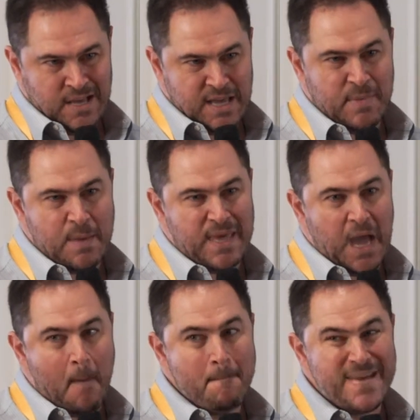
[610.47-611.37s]
It may be
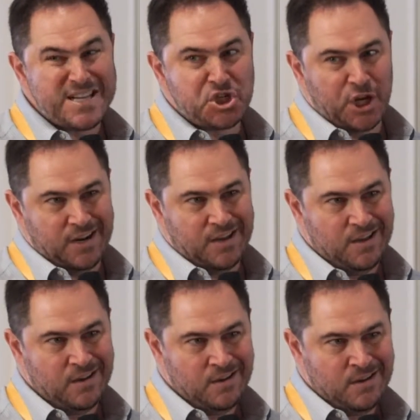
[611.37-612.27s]
emission,
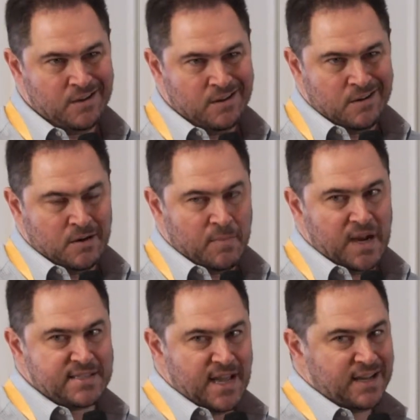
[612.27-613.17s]

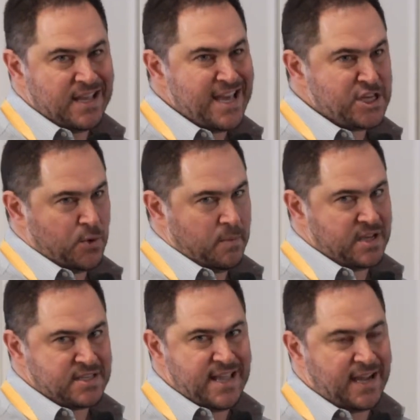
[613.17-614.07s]
but it's not issuing
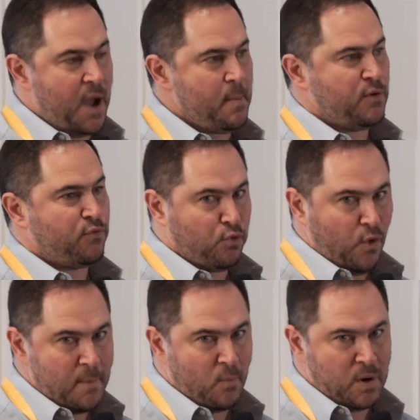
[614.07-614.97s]
because it's not coming
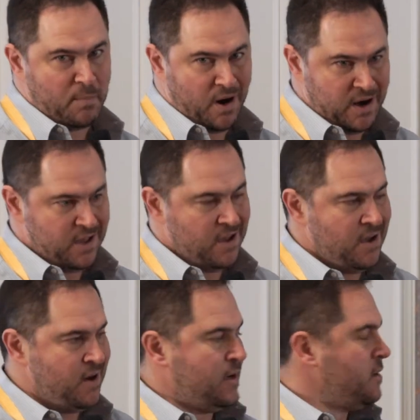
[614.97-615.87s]
from one party
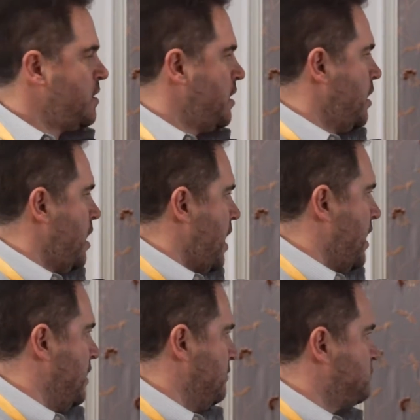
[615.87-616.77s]

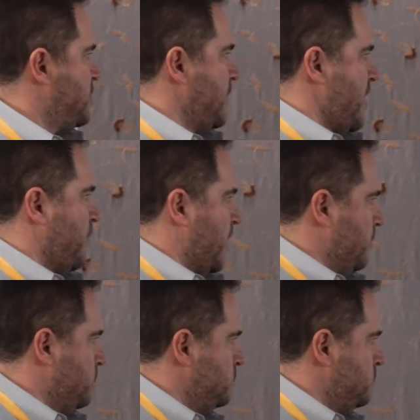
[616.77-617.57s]
to another one.